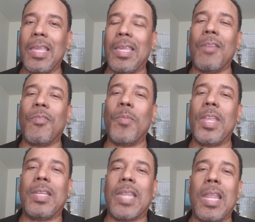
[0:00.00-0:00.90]
giving
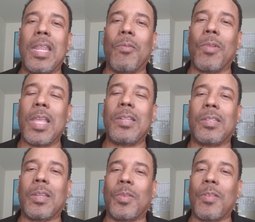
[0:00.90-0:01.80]
me dating and
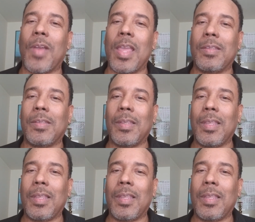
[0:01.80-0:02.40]
relationships advice.